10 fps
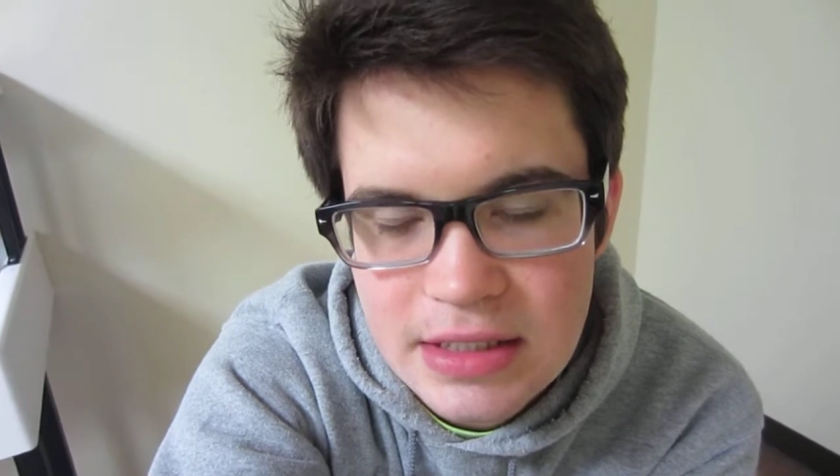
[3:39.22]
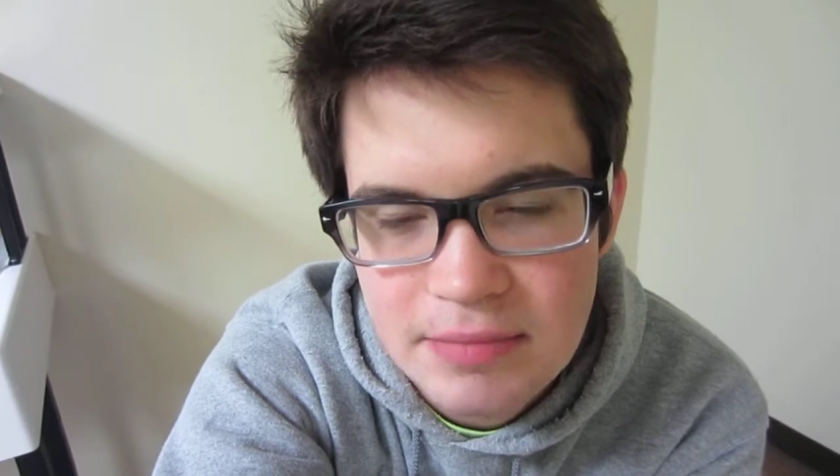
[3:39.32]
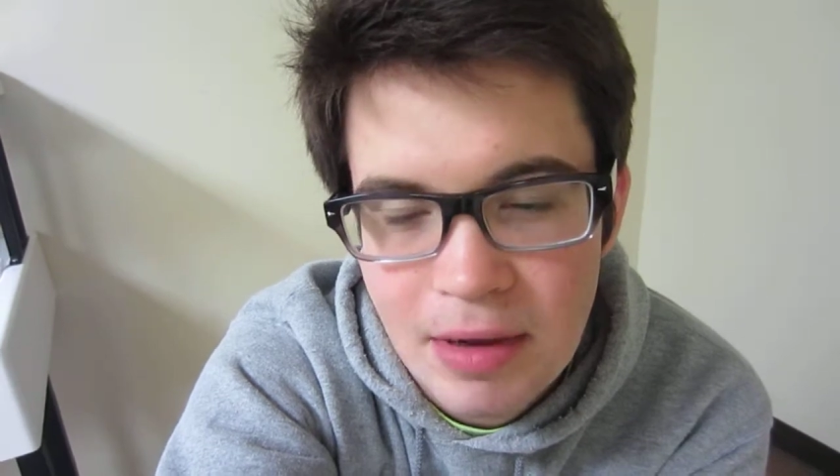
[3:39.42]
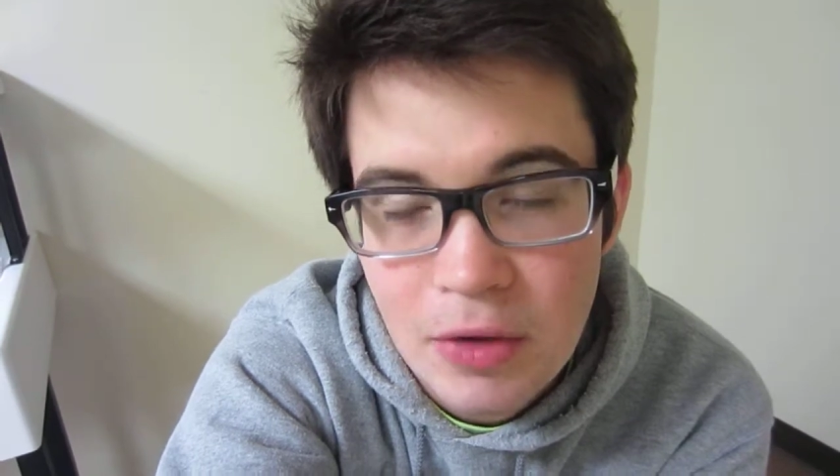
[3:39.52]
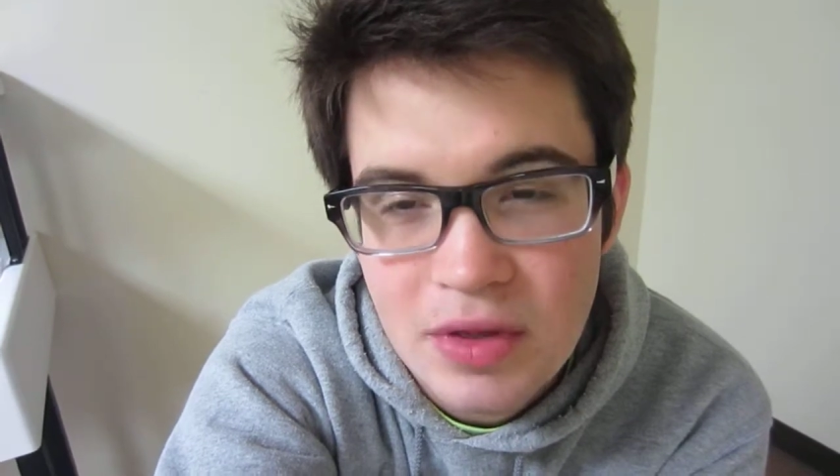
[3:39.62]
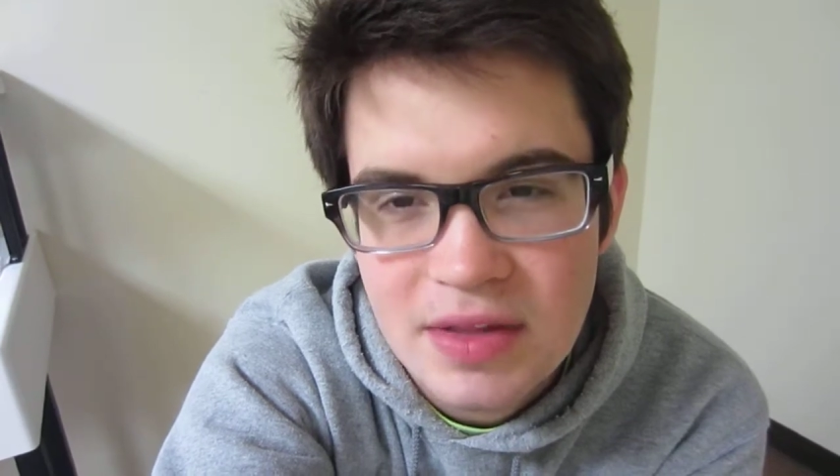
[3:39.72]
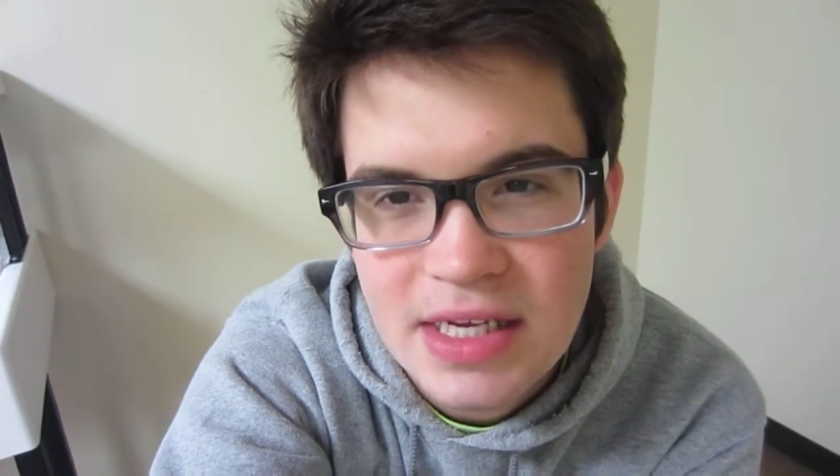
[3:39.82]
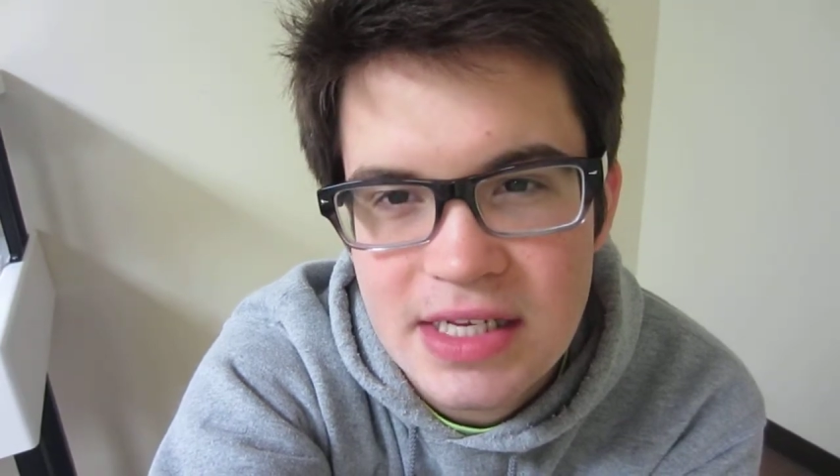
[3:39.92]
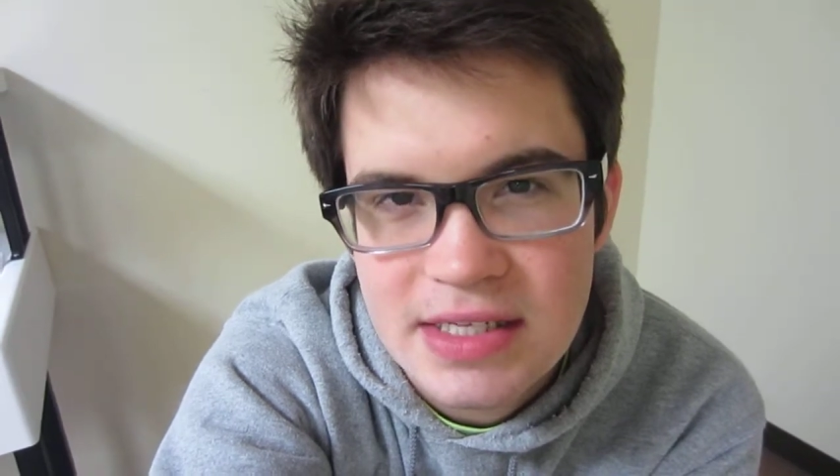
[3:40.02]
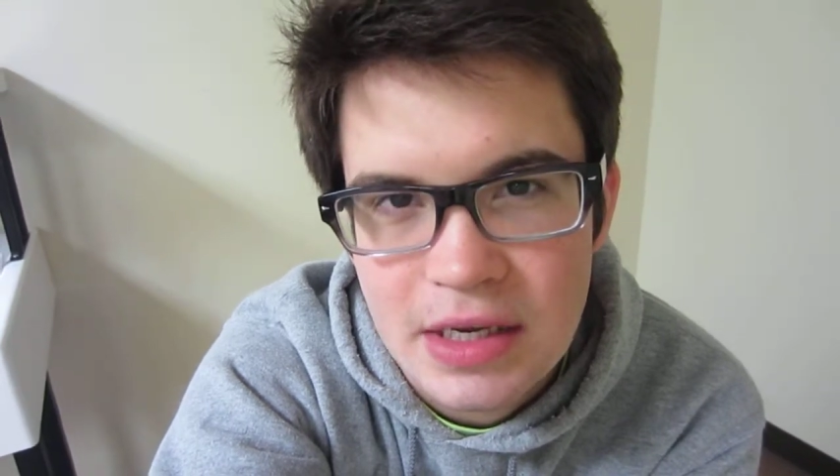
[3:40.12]
my only
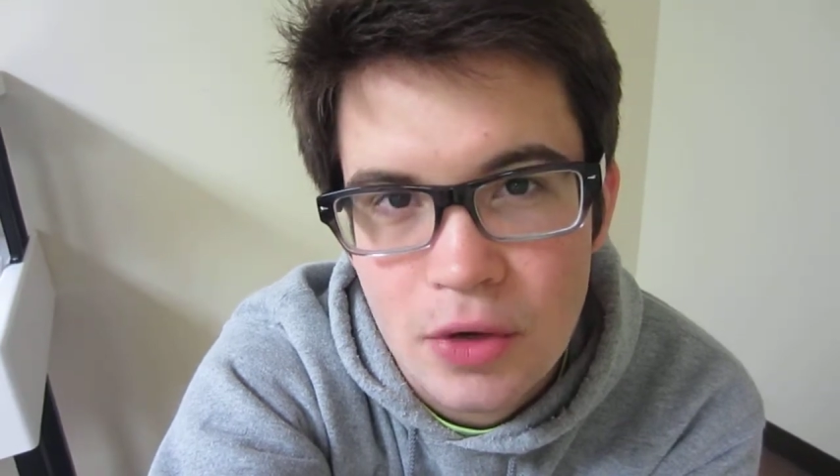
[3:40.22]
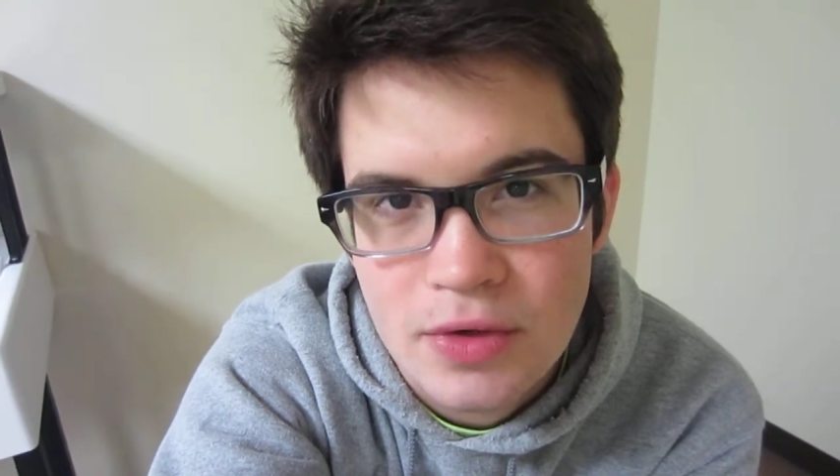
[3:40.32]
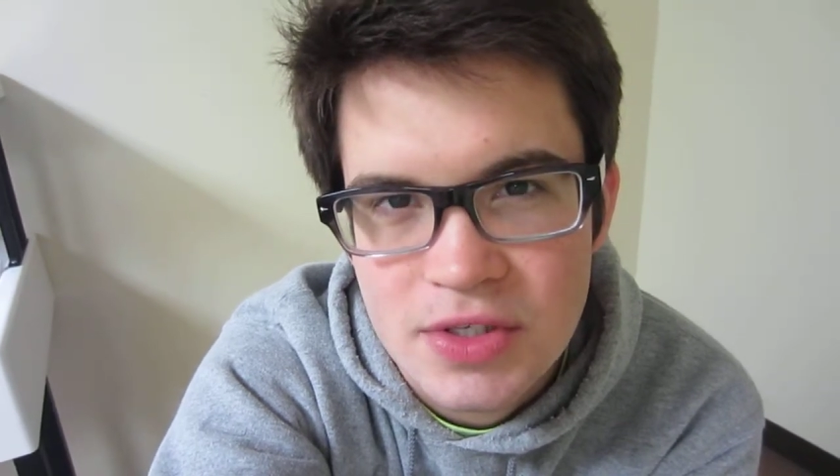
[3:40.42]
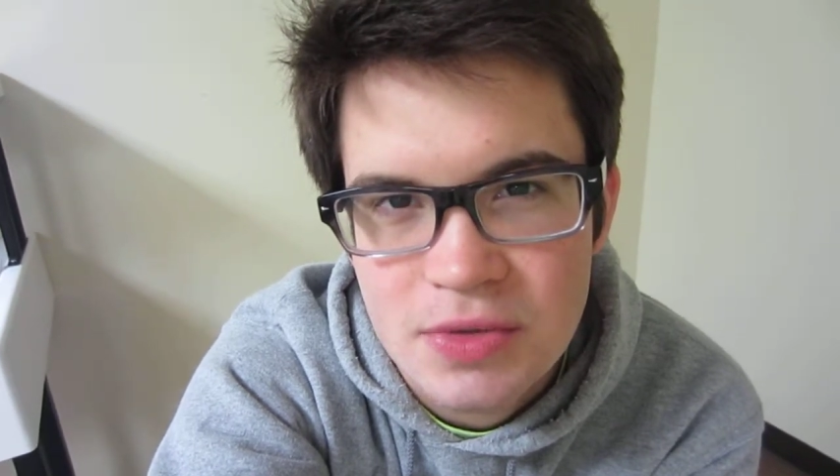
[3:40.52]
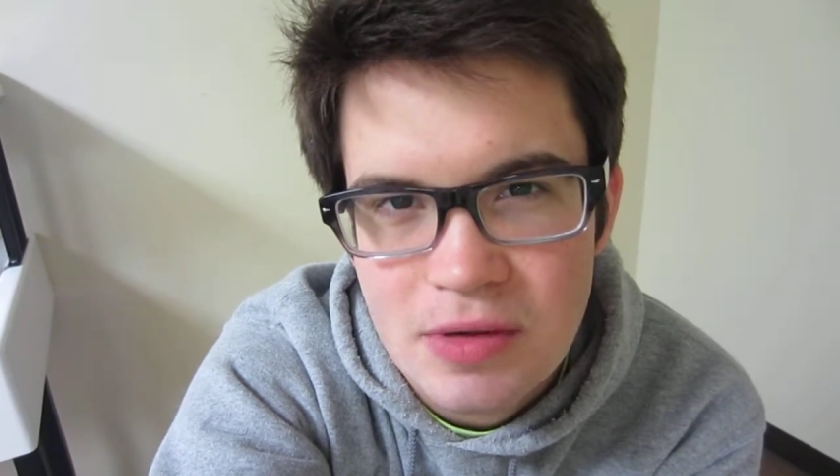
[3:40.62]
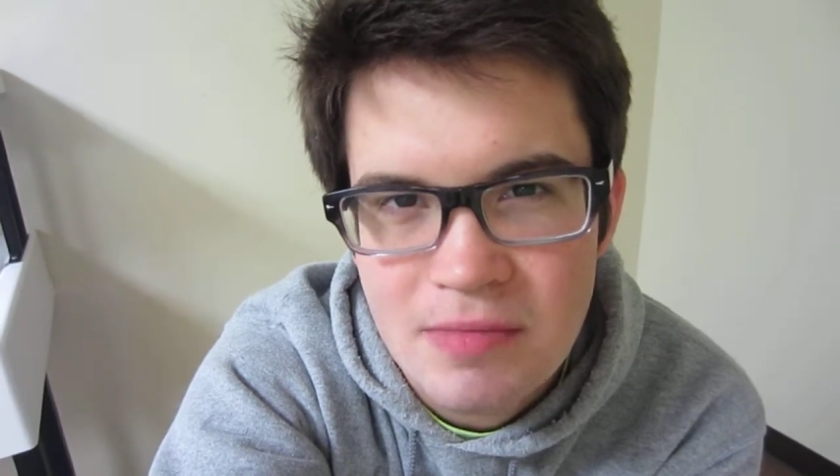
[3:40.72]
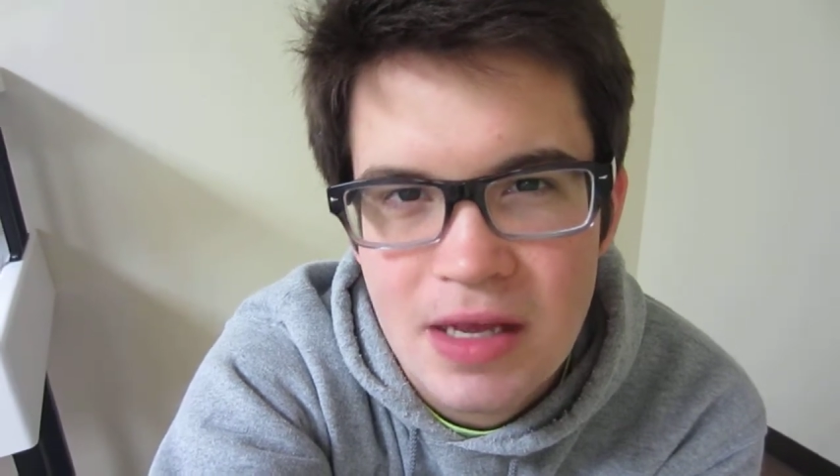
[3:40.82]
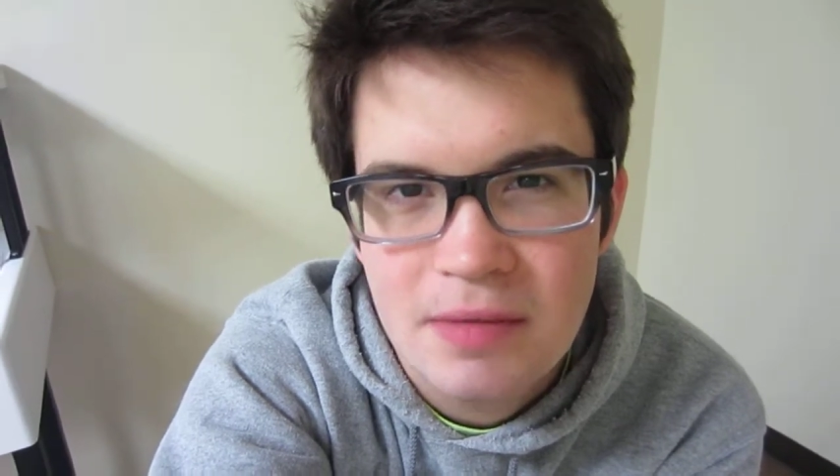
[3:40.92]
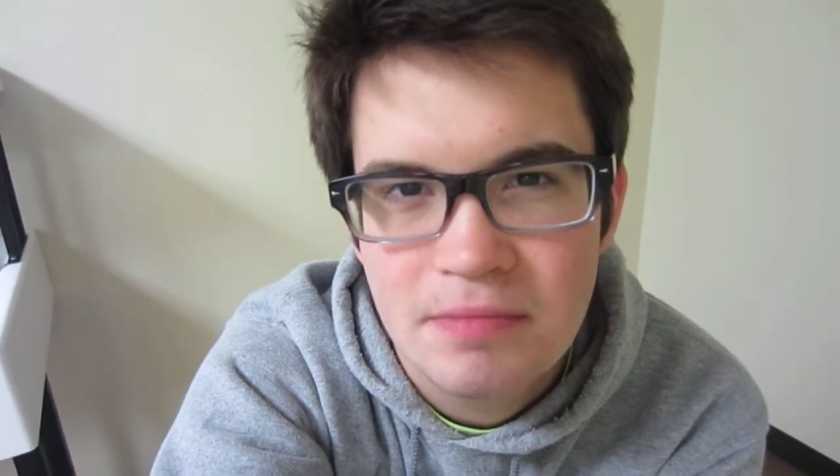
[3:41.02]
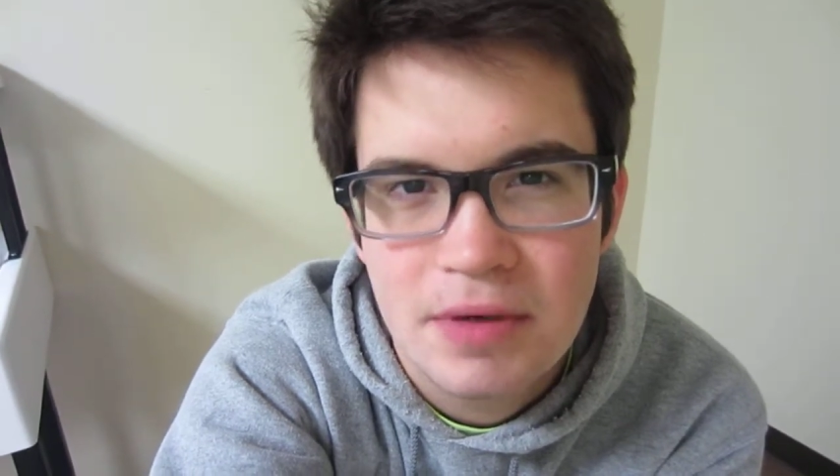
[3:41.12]
lead is I know her suite
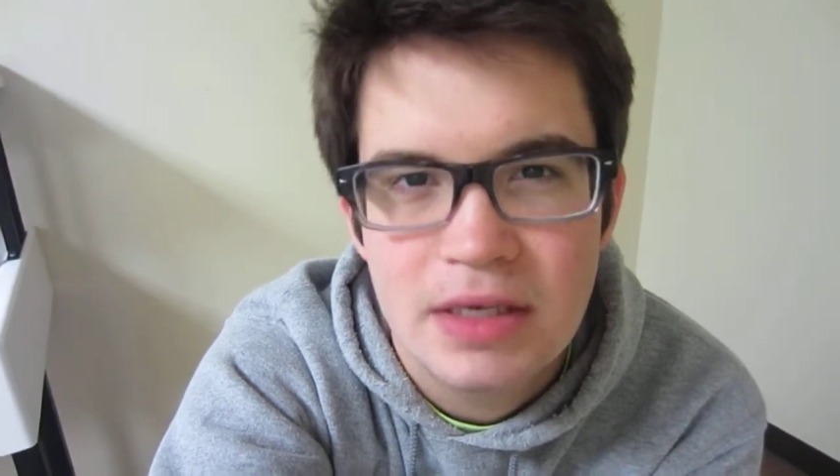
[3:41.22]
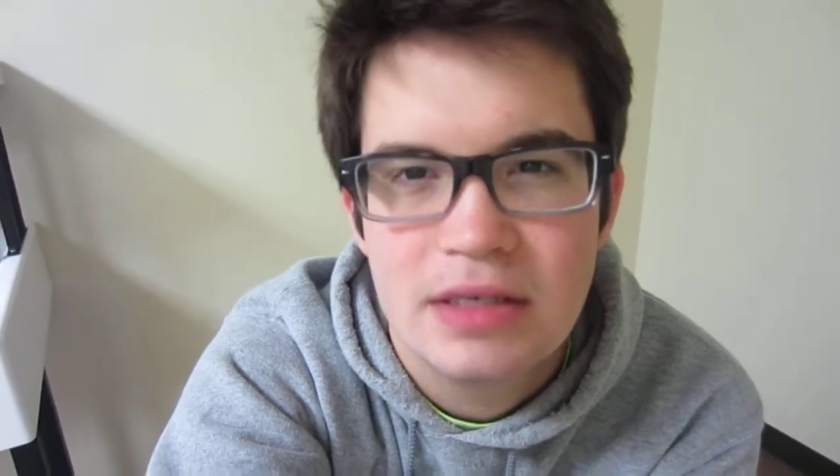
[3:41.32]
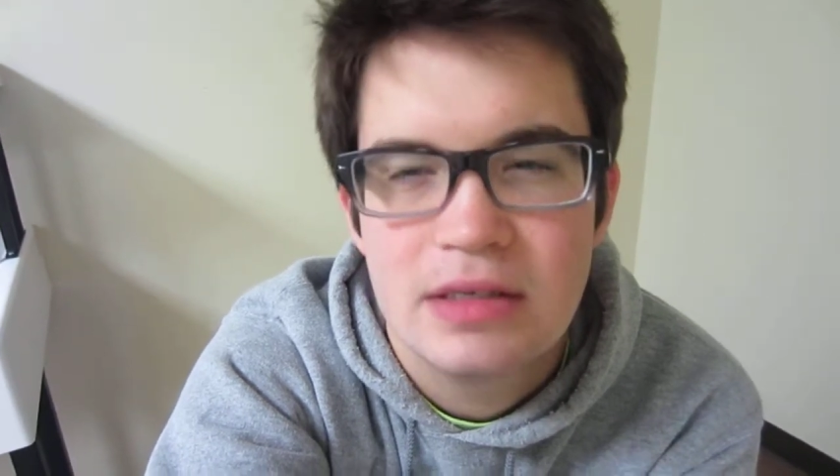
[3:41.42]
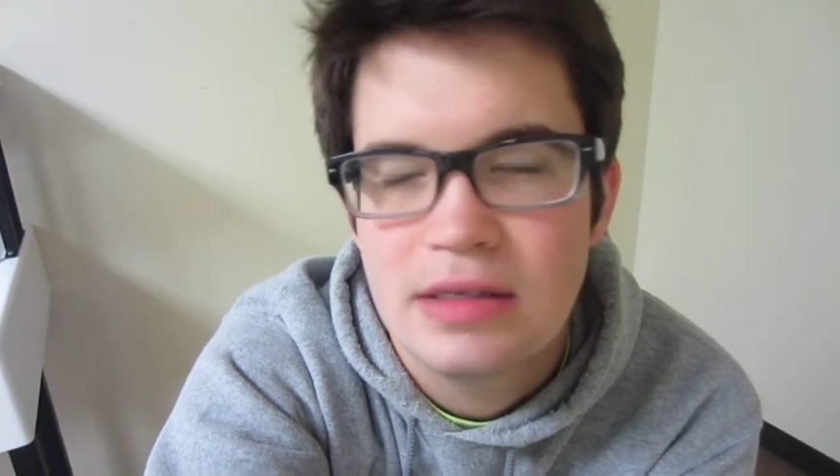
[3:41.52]
mate, but